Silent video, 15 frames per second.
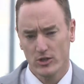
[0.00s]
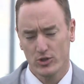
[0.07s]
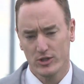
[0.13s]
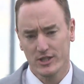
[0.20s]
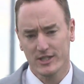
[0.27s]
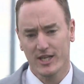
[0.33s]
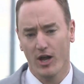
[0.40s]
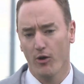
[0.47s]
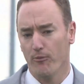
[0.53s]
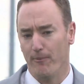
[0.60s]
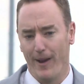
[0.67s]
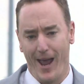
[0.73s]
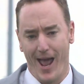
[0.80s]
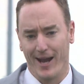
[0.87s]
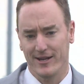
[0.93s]
So just how
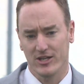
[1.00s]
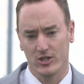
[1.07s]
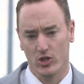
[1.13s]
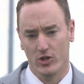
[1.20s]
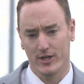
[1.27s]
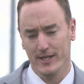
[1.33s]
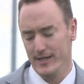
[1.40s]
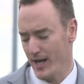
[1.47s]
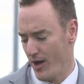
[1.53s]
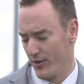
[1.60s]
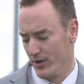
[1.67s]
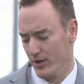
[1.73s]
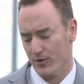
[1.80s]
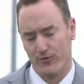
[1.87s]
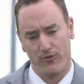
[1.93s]
bad can looking
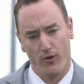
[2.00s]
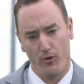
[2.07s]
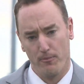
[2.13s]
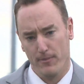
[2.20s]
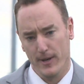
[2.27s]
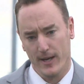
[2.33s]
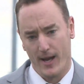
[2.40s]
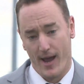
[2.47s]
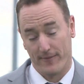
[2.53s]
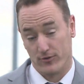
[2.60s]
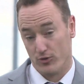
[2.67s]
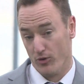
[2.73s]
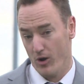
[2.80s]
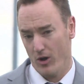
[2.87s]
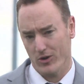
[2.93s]
down at your phone be?
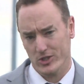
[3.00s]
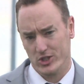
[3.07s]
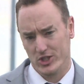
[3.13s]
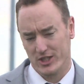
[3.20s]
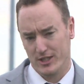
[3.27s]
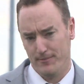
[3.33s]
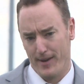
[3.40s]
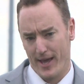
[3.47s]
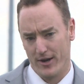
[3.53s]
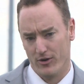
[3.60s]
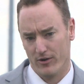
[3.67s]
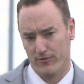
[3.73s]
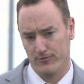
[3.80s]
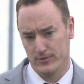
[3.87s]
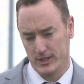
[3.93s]
After all, it's just a
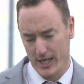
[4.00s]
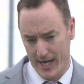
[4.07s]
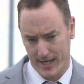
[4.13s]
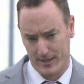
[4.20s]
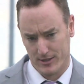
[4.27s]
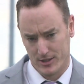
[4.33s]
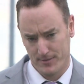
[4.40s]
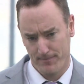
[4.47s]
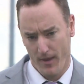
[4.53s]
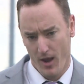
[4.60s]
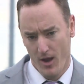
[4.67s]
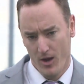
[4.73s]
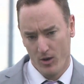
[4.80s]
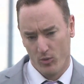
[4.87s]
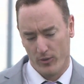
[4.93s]
matter of seconds.
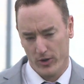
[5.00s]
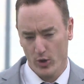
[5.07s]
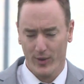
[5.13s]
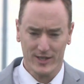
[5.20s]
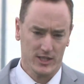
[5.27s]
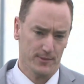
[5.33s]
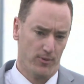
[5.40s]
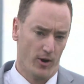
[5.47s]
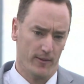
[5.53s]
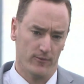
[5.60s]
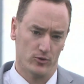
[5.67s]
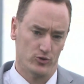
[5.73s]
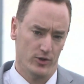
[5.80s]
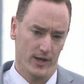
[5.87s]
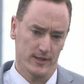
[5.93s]
Well, the U.S.
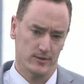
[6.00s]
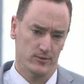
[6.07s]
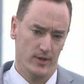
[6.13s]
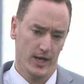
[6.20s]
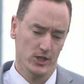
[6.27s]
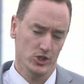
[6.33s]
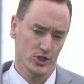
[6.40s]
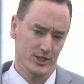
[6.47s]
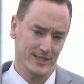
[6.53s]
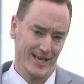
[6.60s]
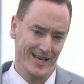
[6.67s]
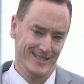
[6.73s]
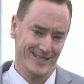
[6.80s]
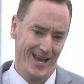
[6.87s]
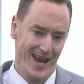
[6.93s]
Department of Transportation
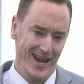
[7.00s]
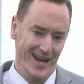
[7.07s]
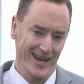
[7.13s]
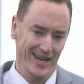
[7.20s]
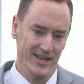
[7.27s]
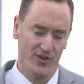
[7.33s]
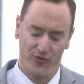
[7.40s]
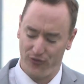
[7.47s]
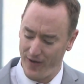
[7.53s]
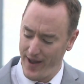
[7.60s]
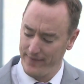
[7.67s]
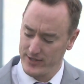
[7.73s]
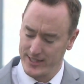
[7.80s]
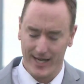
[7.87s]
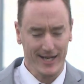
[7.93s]
says in the
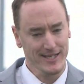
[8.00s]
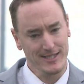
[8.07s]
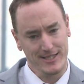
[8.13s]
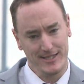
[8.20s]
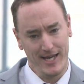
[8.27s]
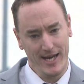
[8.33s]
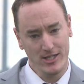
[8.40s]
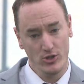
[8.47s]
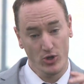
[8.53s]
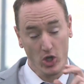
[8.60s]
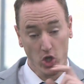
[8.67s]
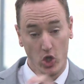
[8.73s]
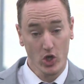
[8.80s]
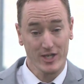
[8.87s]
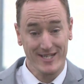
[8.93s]
5 seconds it takes you
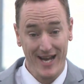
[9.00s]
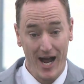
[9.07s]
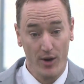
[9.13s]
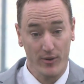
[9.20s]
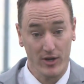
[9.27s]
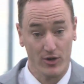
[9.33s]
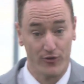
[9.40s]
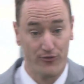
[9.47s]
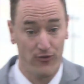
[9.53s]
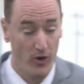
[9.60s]
to look down at your